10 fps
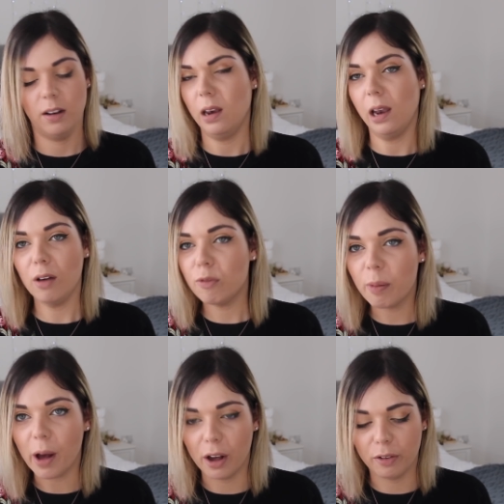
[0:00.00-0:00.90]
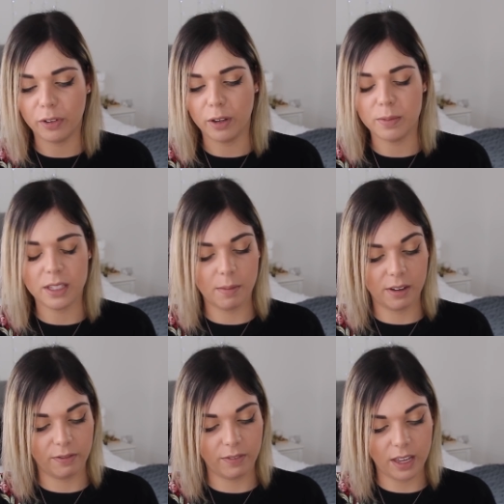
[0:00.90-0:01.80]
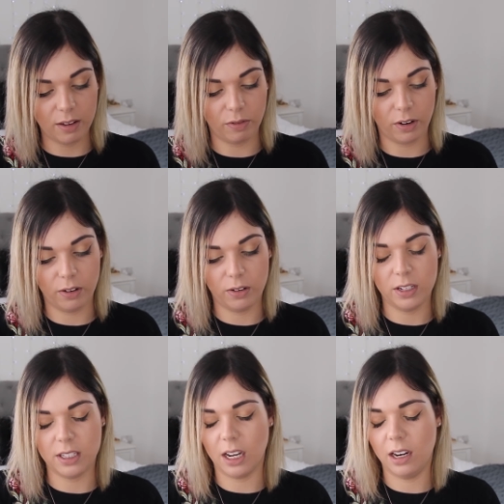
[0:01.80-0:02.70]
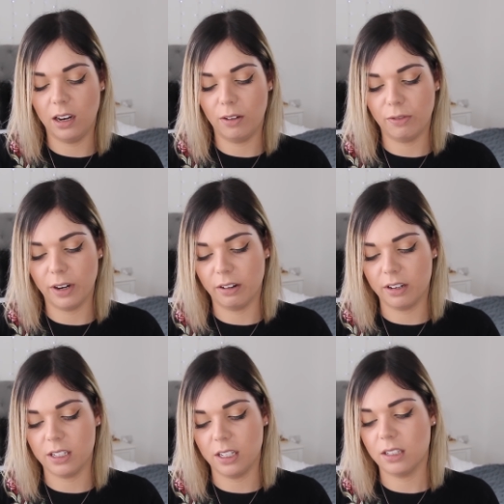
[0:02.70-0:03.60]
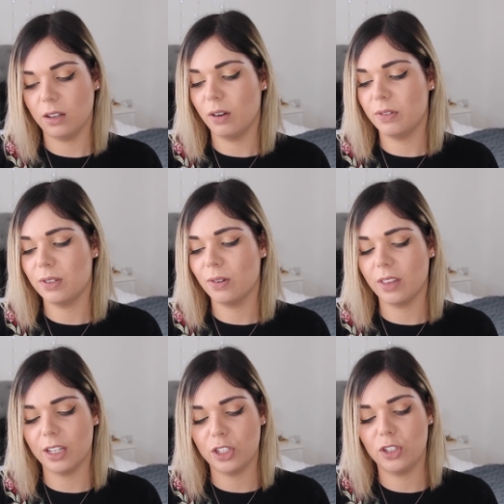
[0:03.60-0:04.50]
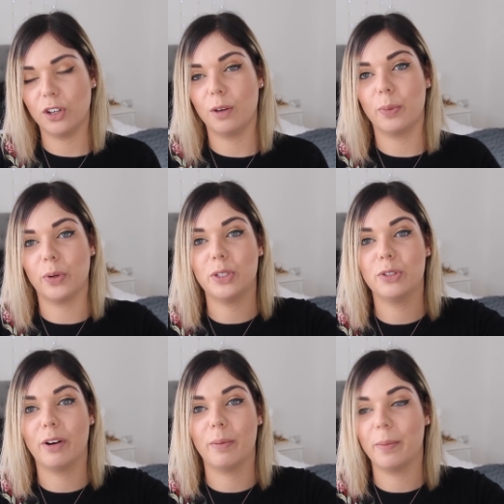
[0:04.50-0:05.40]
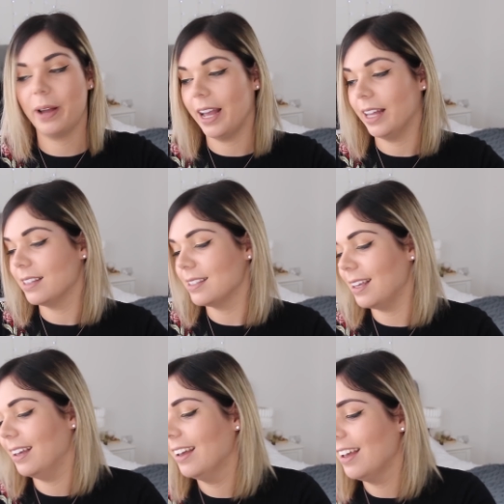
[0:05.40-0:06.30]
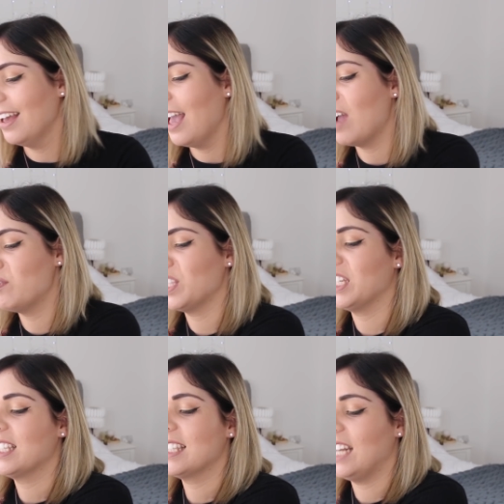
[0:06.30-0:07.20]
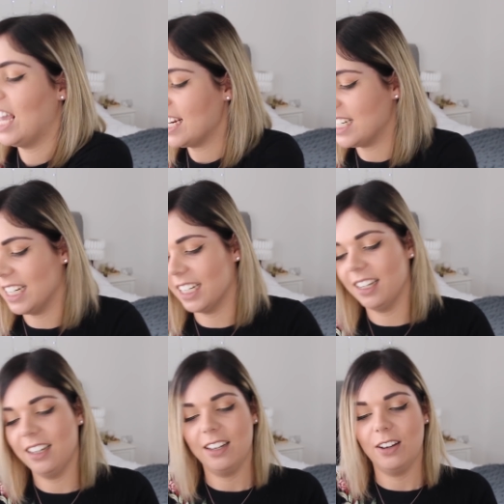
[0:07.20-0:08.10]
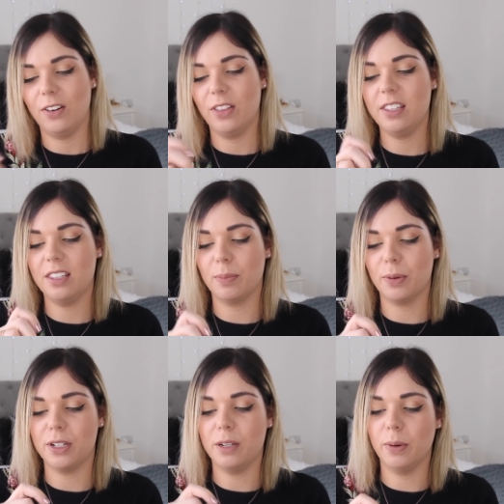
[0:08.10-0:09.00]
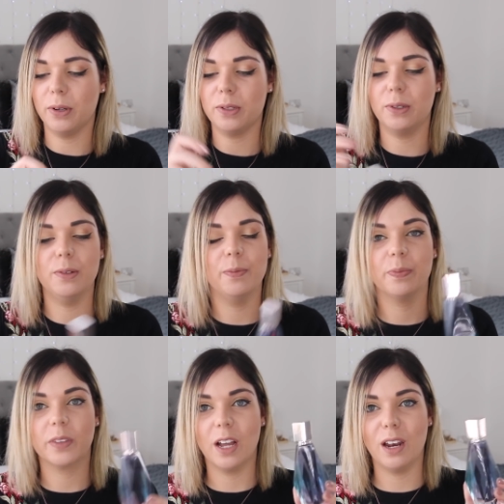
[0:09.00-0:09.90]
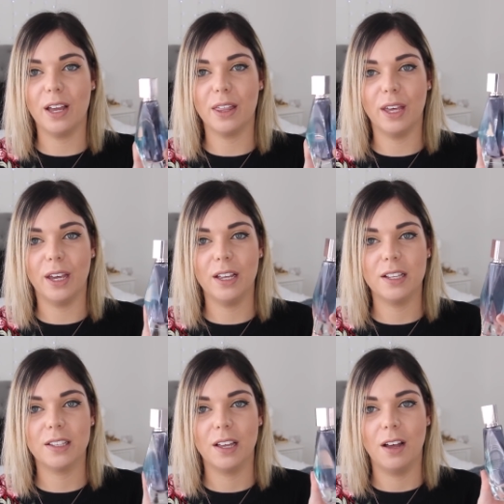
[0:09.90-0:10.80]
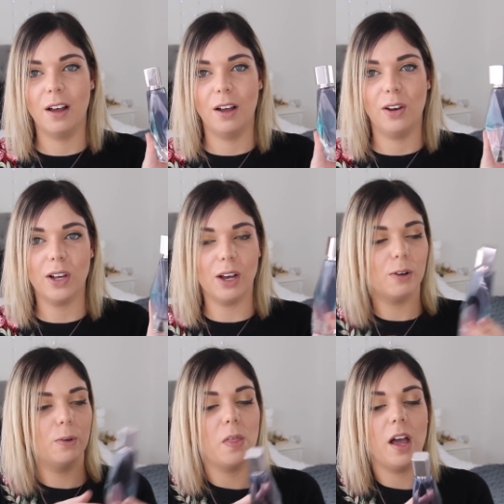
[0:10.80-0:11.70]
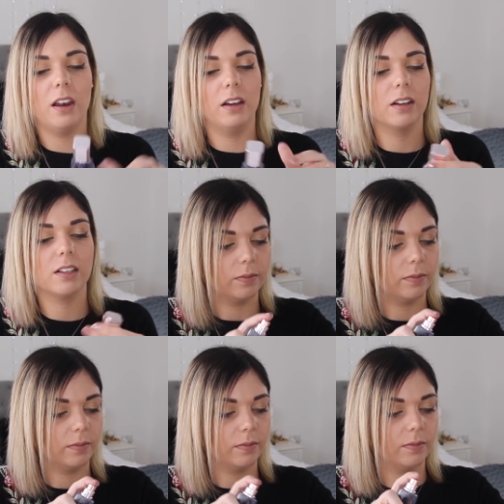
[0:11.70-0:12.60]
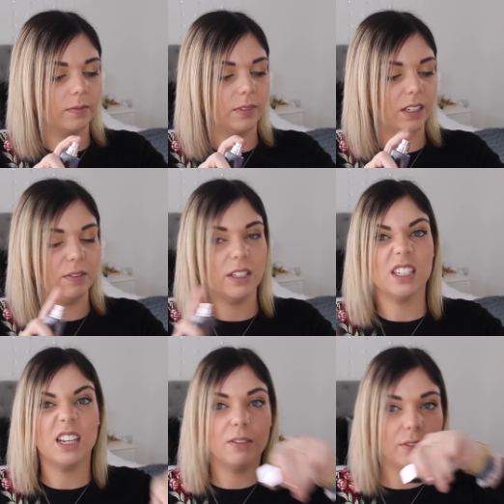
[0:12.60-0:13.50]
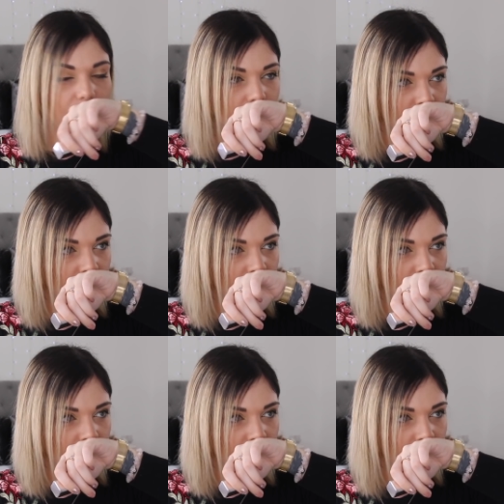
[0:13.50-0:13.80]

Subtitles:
Love perfumes, they're my favourite. Honestly, I love fragrances. Oh, I've still got that sugar body scrub on my hands. Everything's sliding. Oh, this is a pretty bottle. I like this. Look how cool that looks. Give it a sniff.